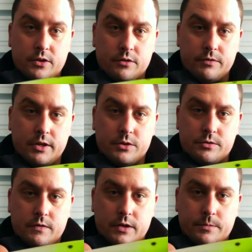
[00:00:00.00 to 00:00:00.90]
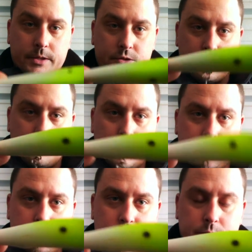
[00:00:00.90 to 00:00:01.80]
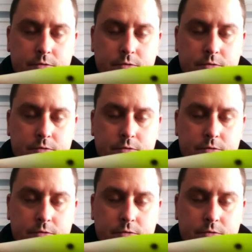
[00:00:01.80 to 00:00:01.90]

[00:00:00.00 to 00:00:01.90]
other videos, I've talked about the jerkbait. This is my